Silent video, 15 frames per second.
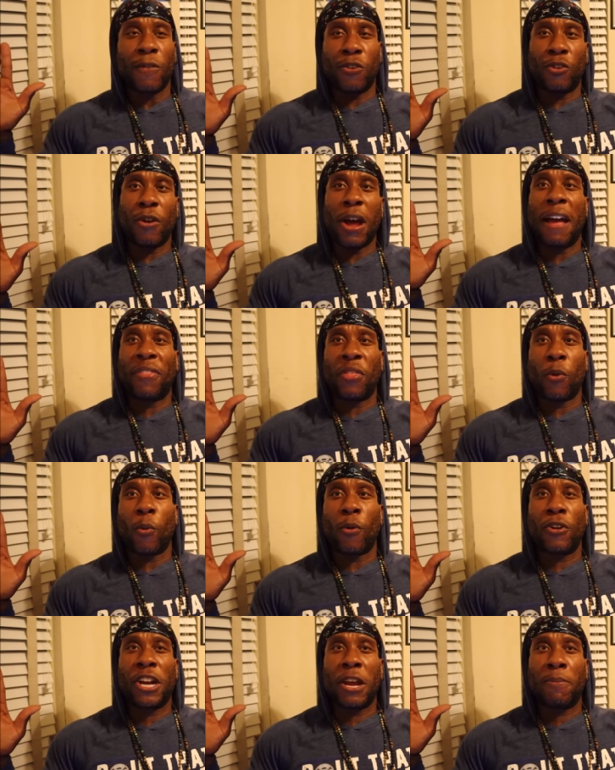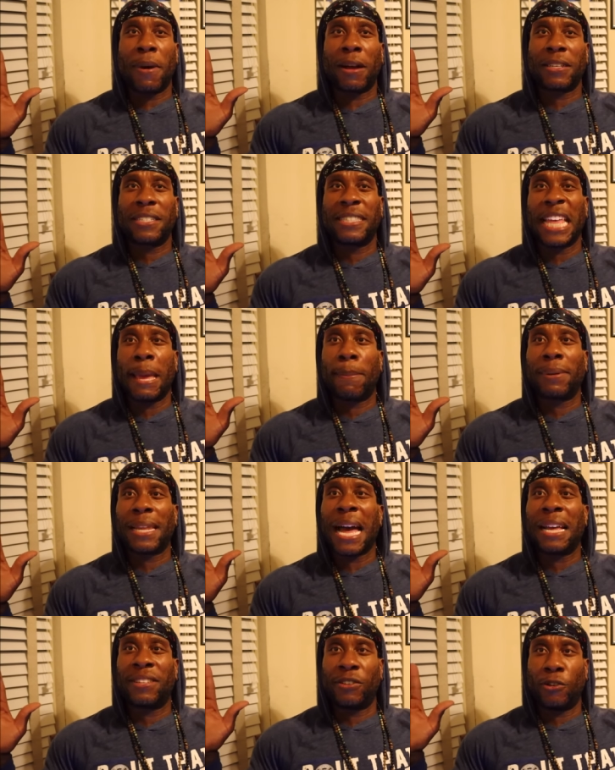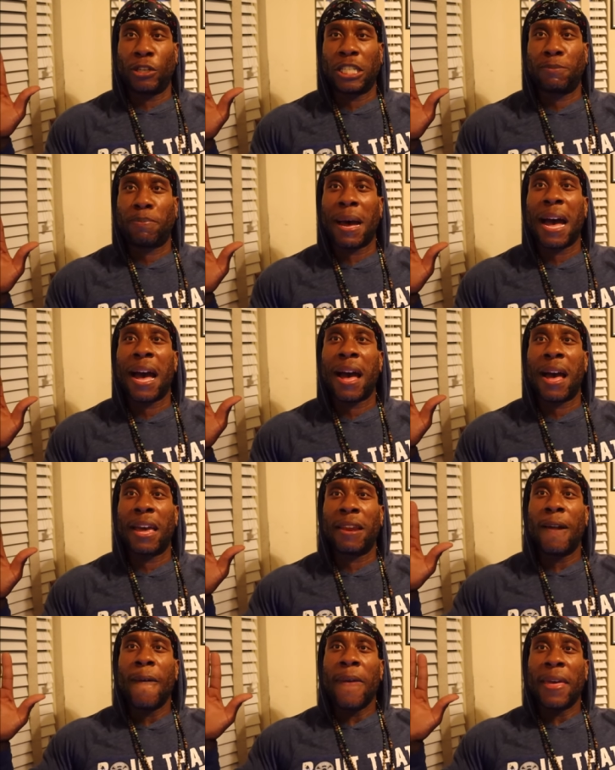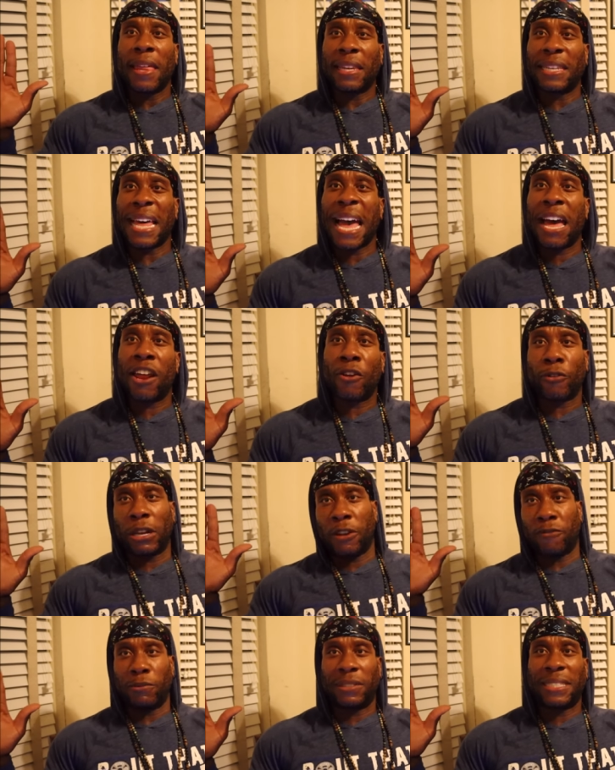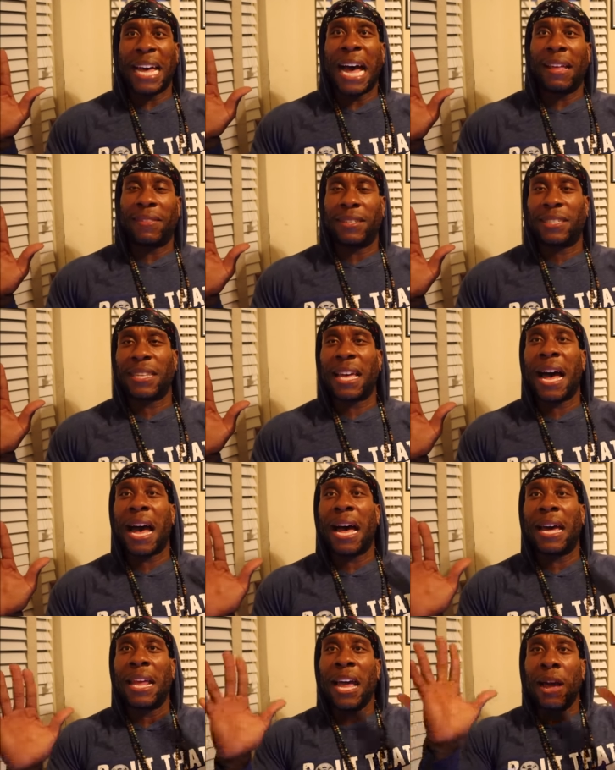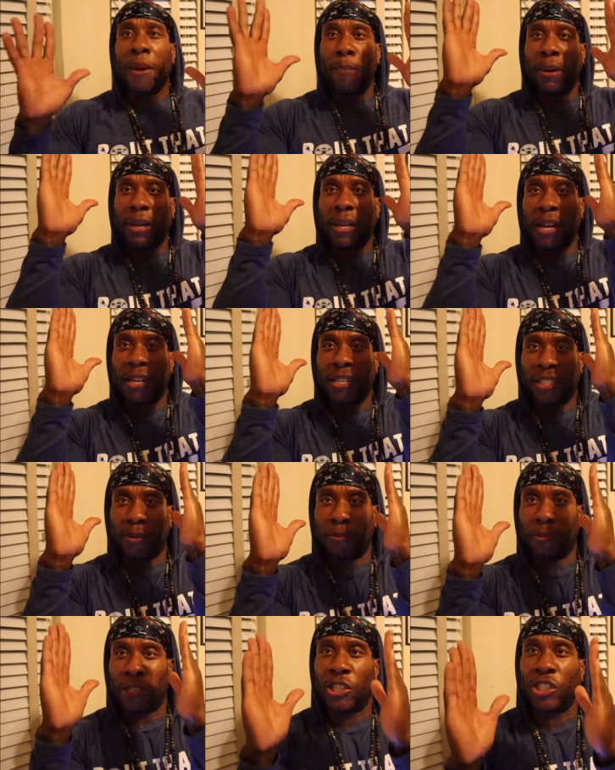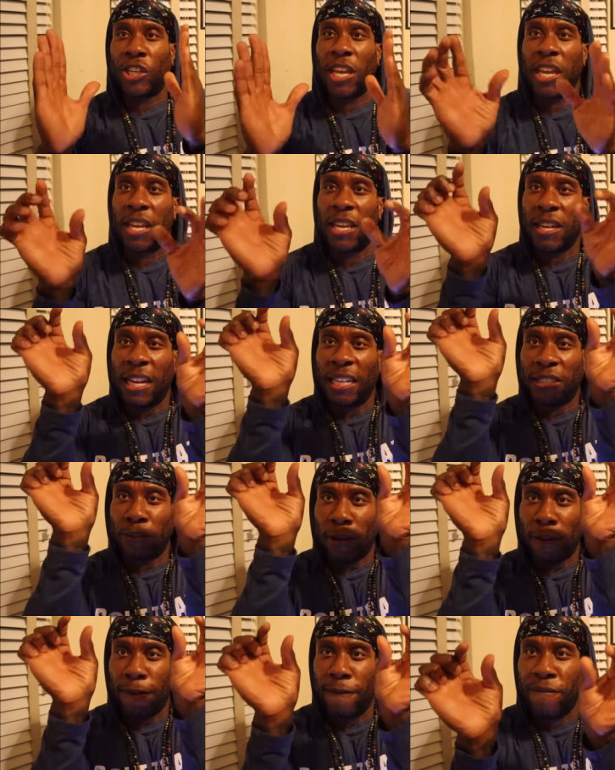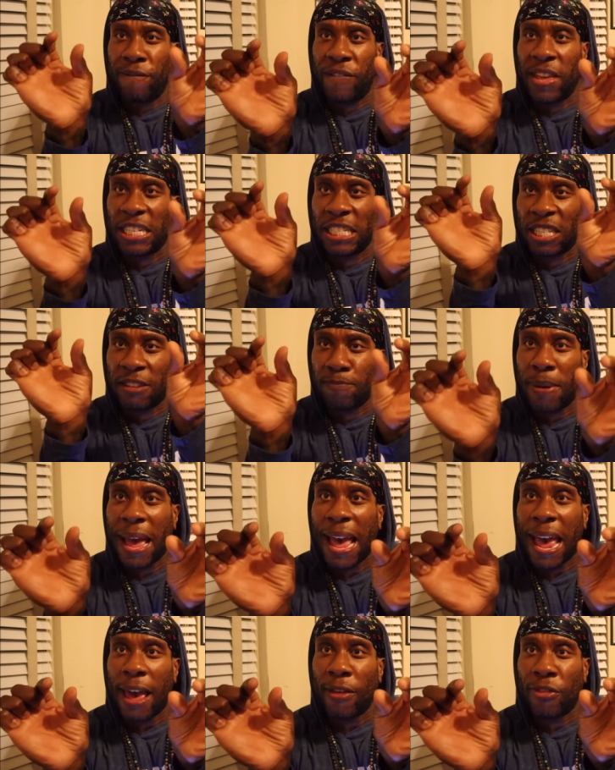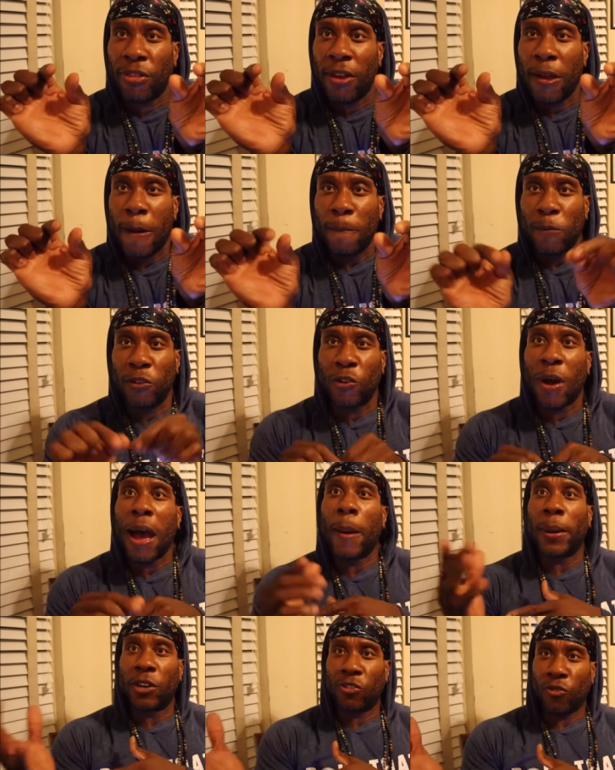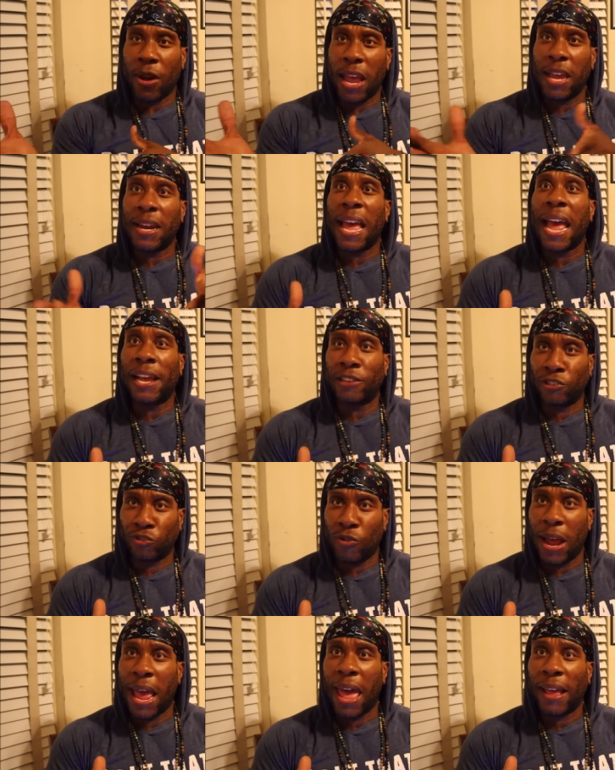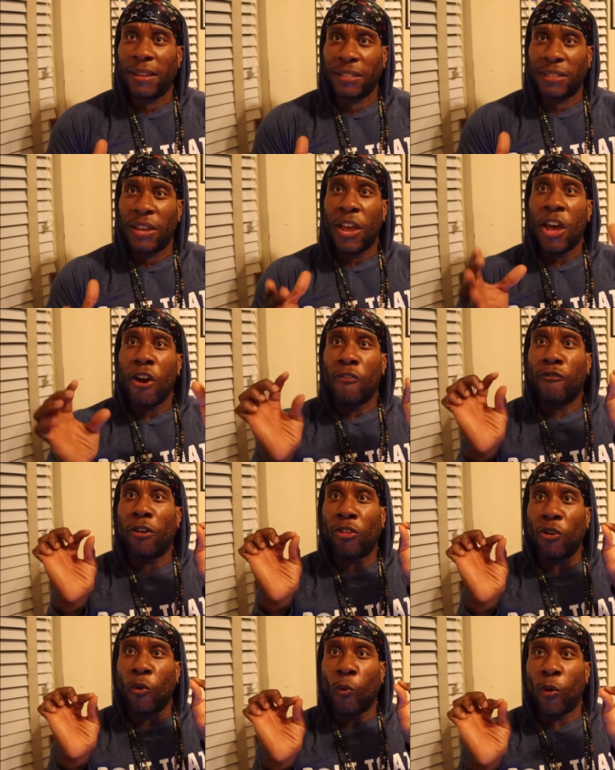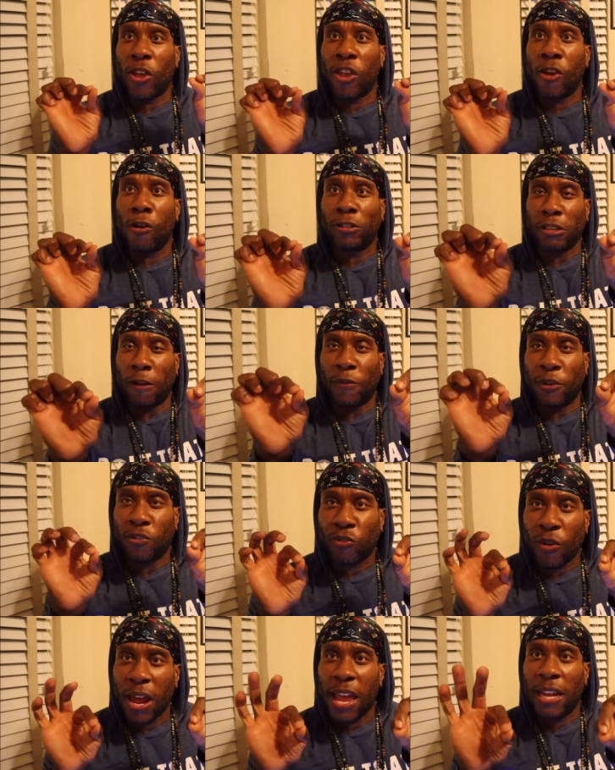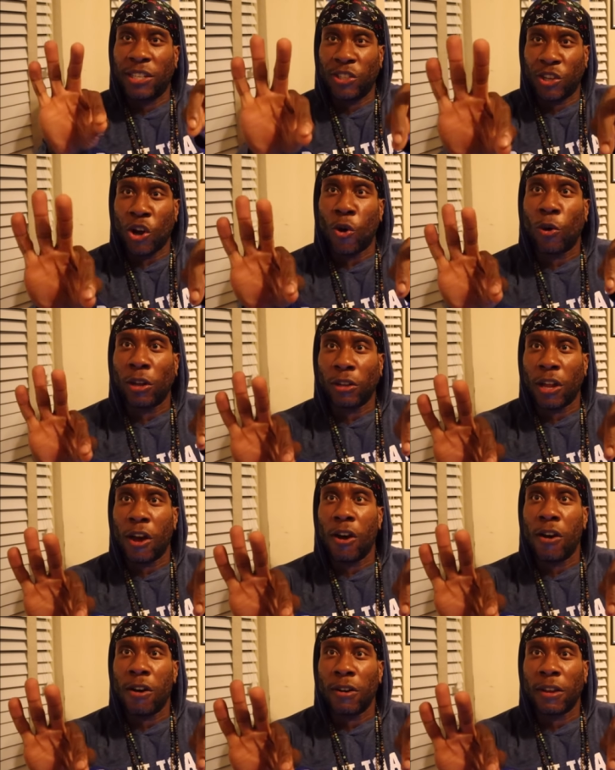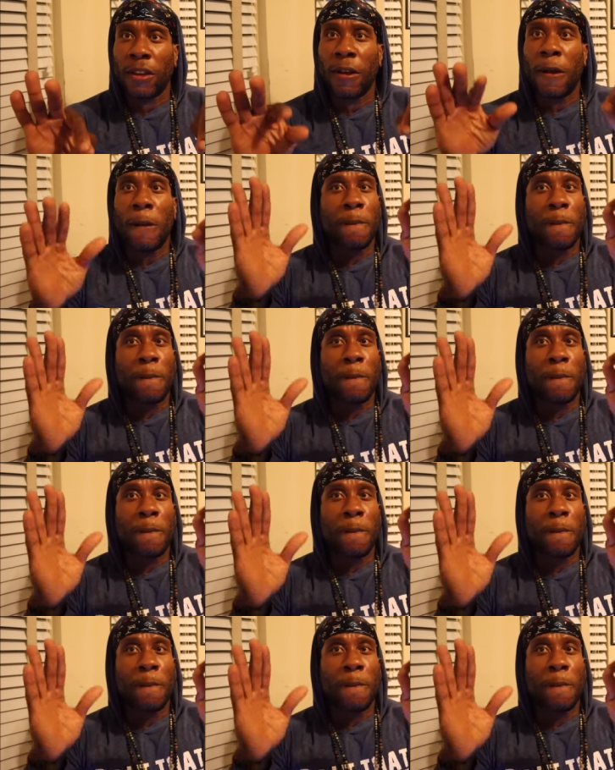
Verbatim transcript: You don't have to worry about stabilizing your spine laterally from side to side because the machine is on a fixed path. You know how a train has tracks for the wheels of the train to go along?